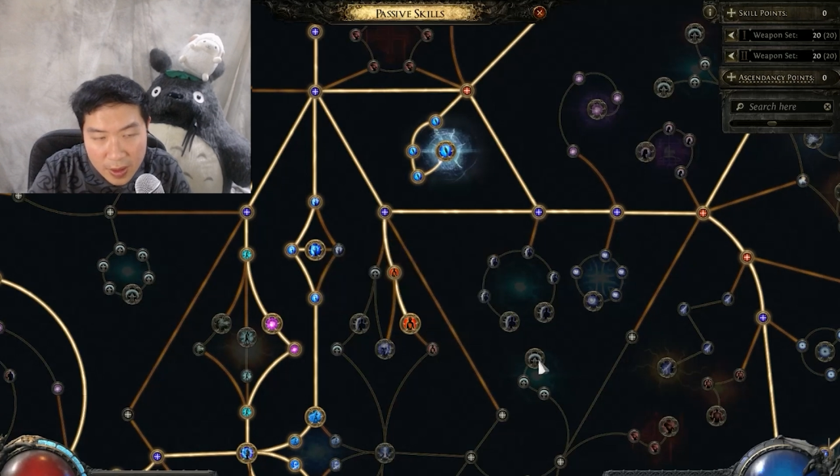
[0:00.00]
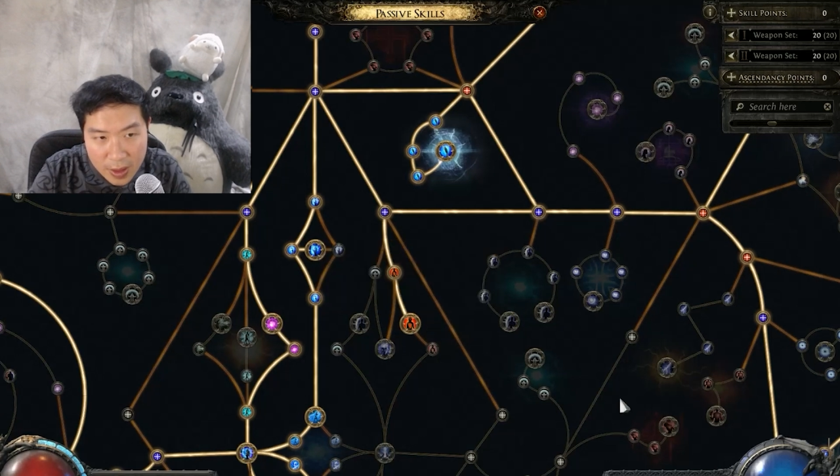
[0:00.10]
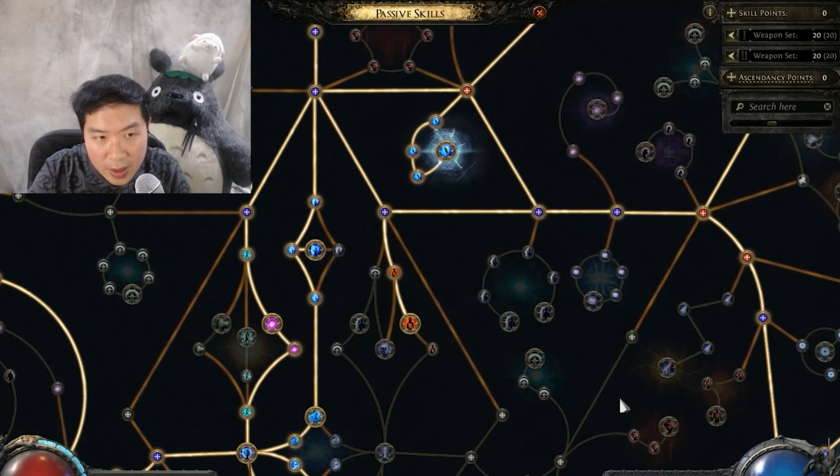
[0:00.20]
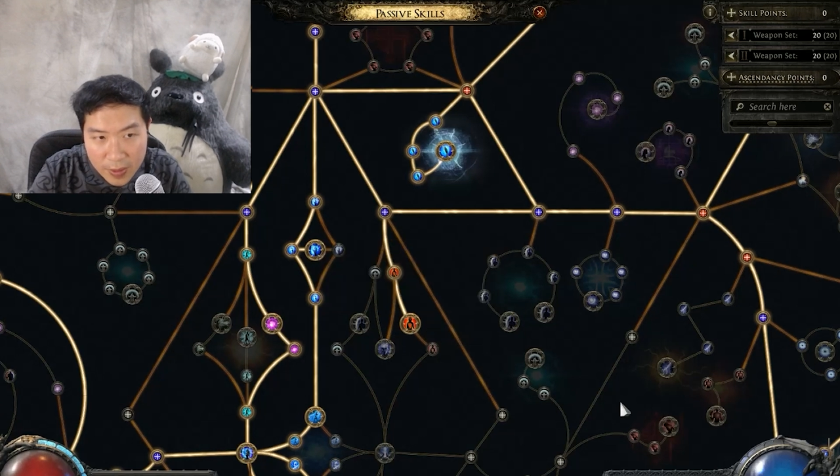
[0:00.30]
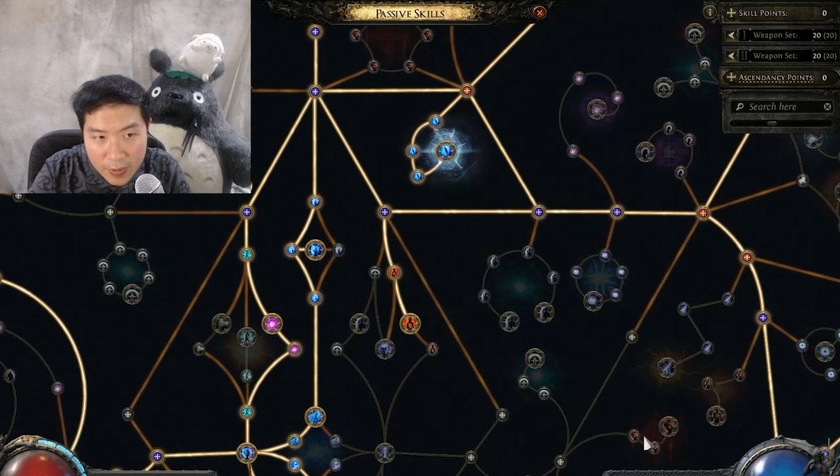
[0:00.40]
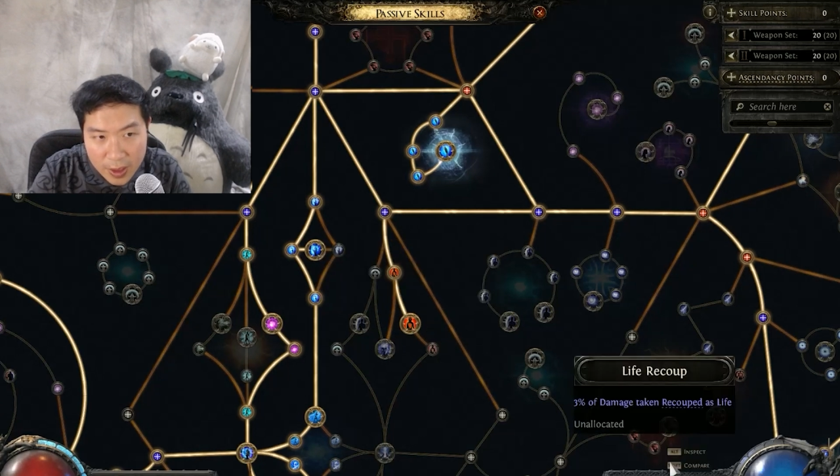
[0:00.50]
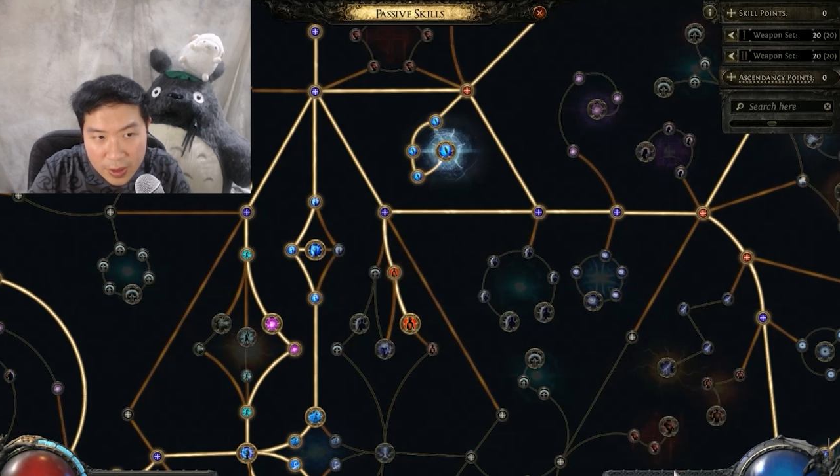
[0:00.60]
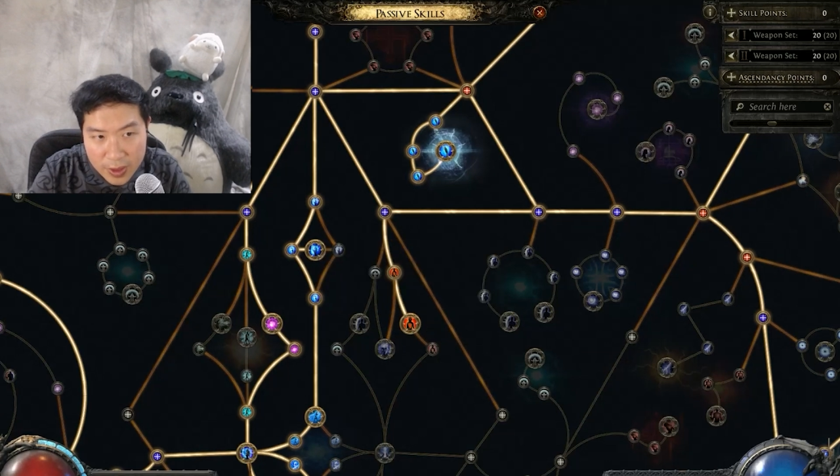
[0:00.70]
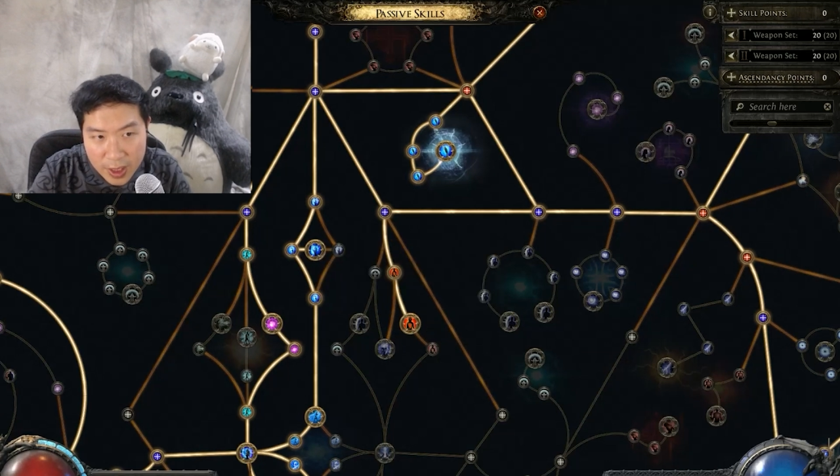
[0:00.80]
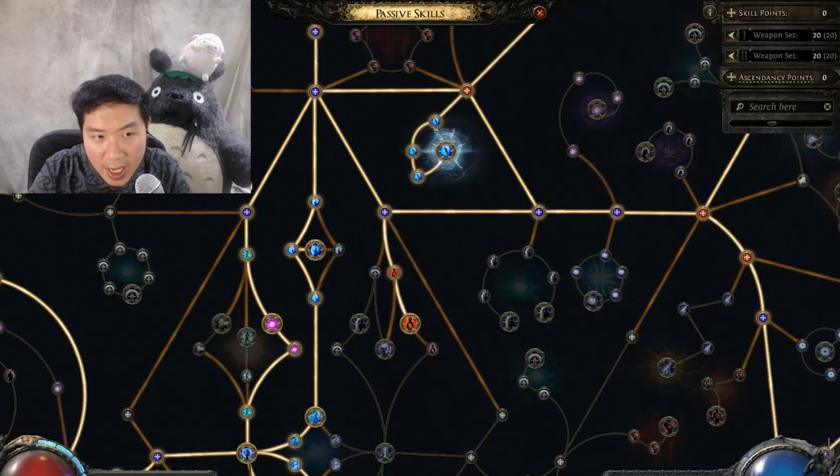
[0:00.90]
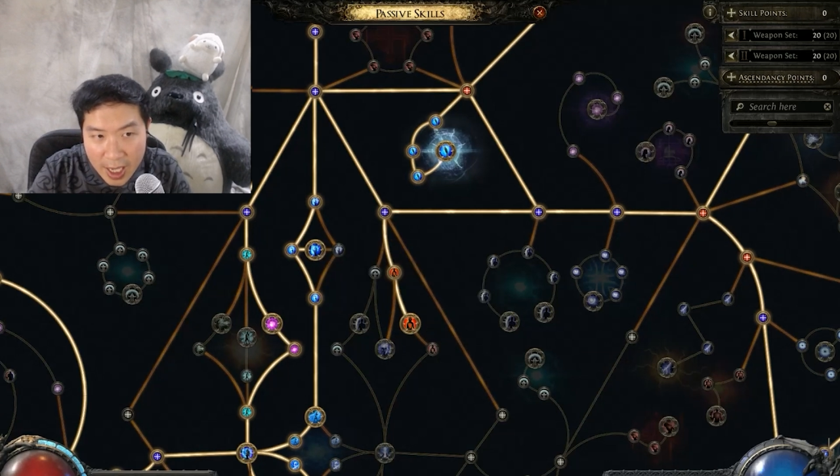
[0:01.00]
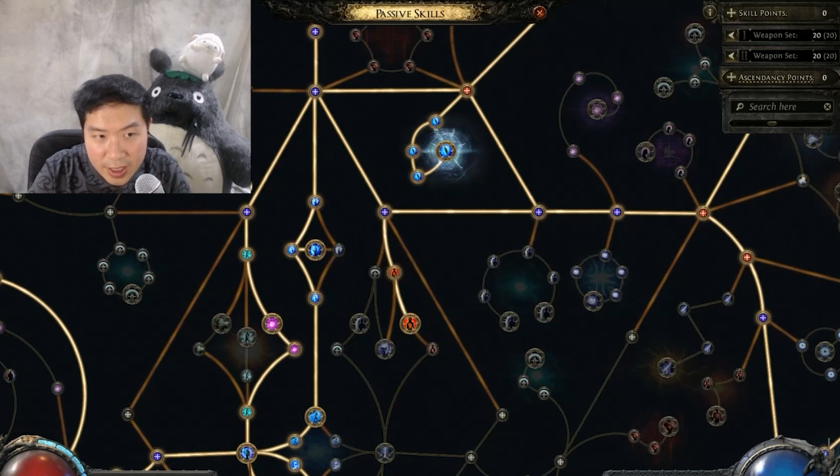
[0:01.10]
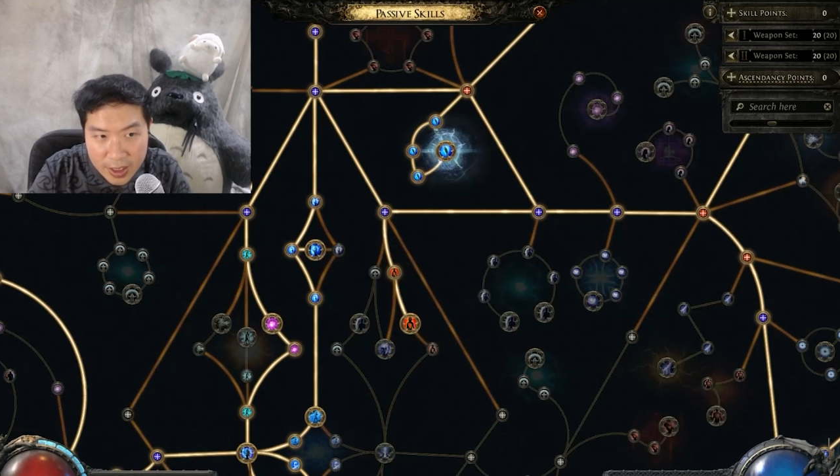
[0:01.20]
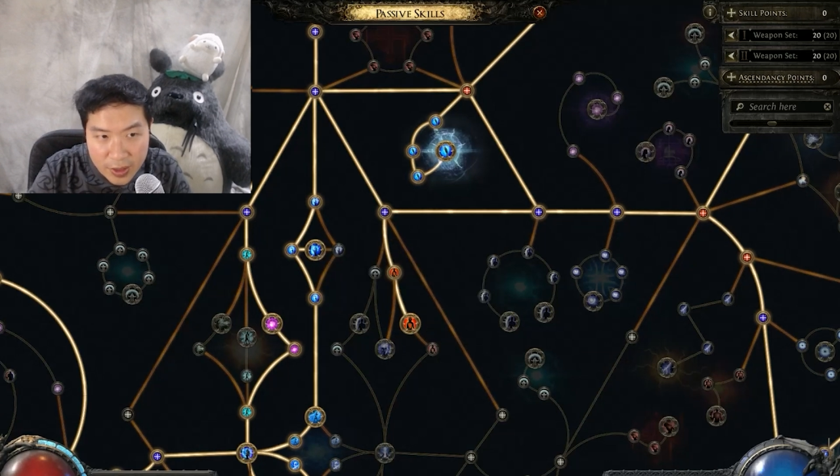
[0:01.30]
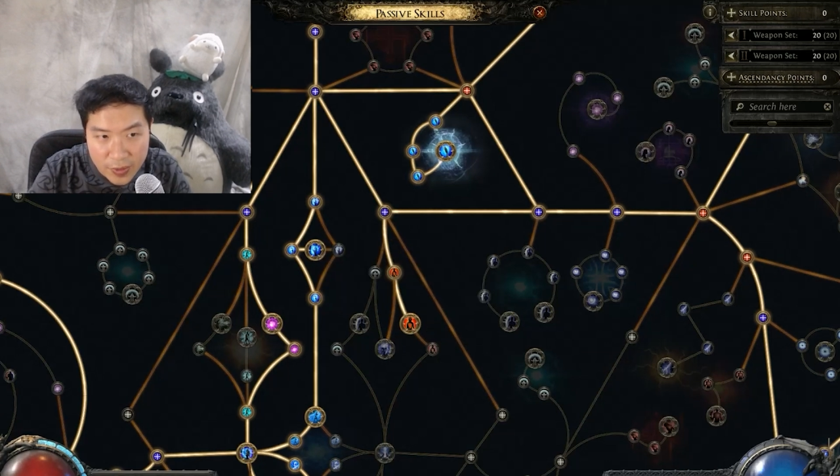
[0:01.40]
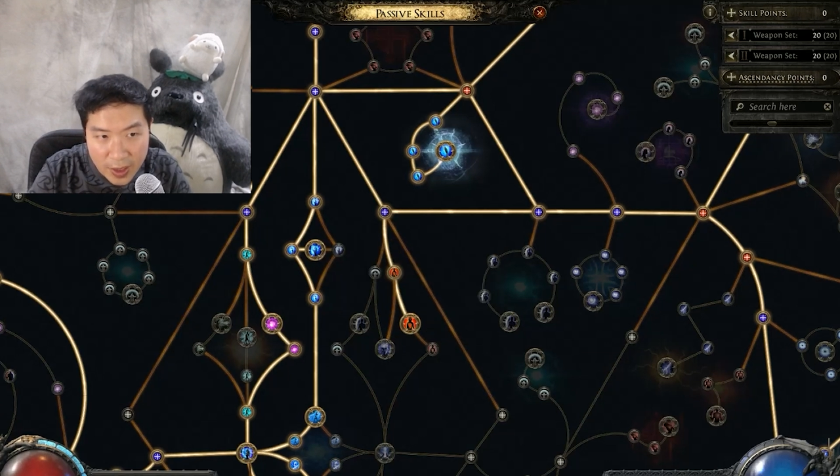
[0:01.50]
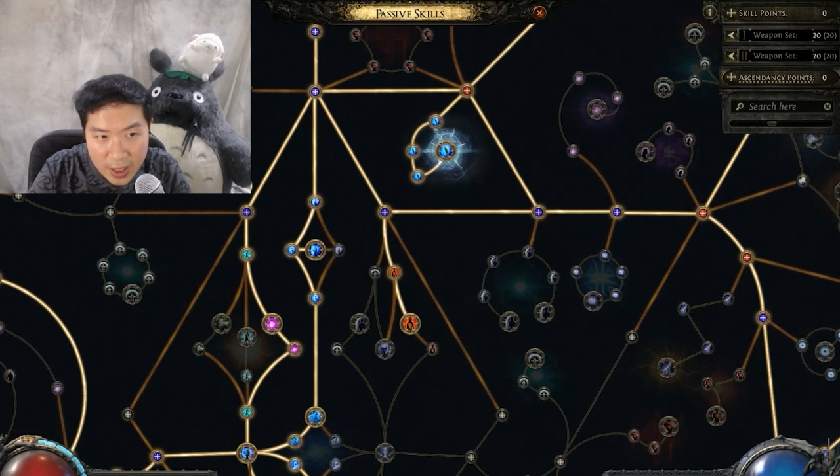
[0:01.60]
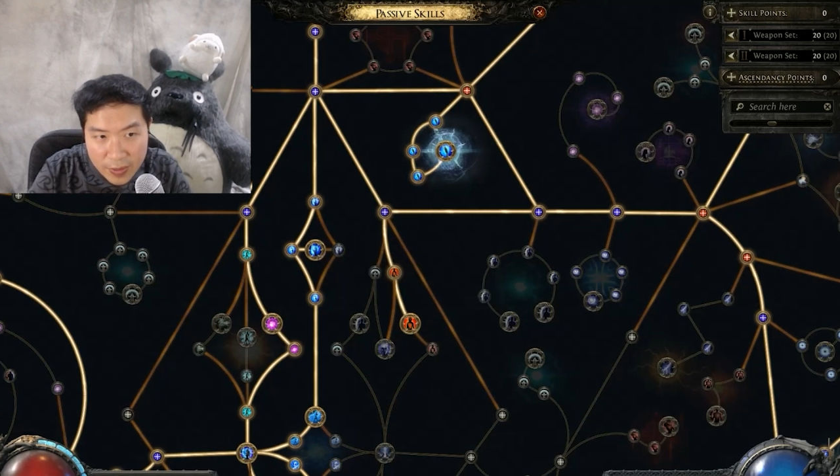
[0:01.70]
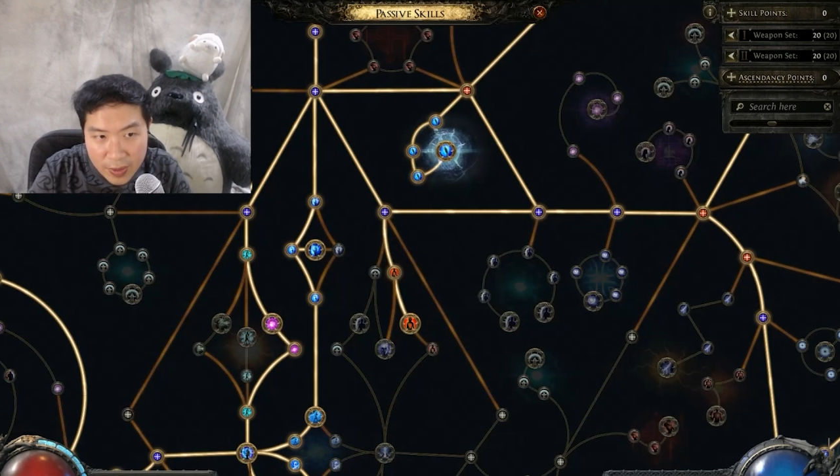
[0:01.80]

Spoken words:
If we are using essence drain,